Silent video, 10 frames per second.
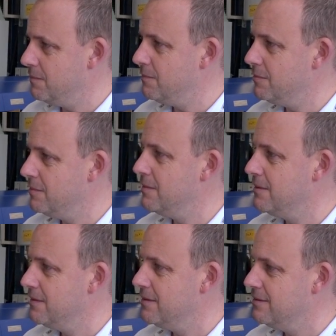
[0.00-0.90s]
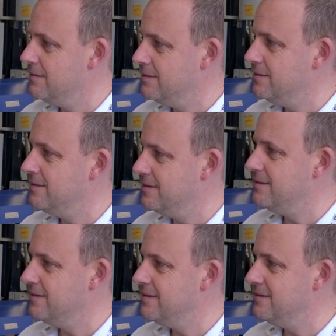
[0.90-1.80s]

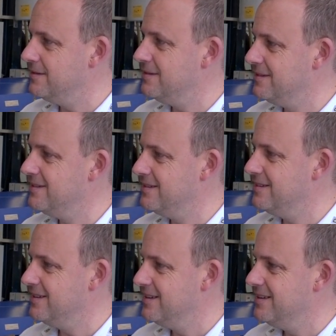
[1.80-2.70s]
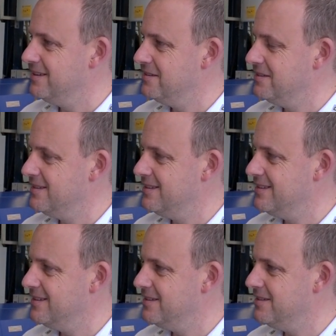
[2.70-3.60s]

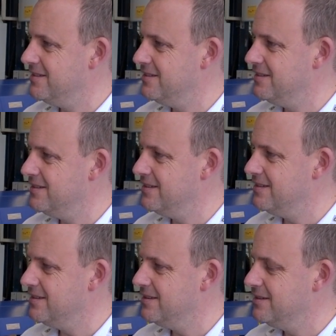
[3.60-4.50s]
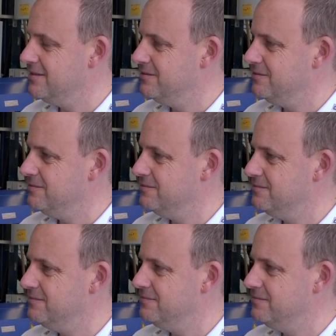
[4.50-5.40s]

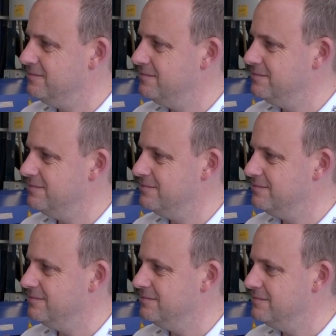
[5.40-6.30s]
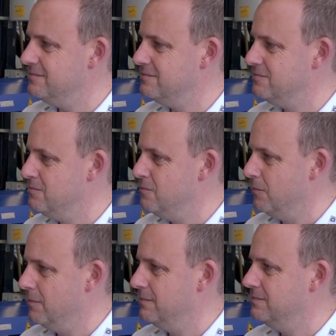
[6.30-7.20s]

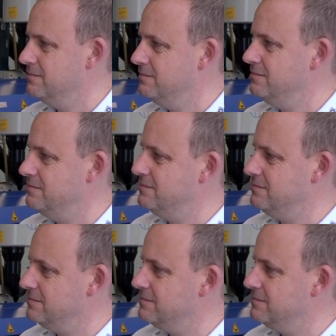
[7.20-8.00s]
The person shown says nothing.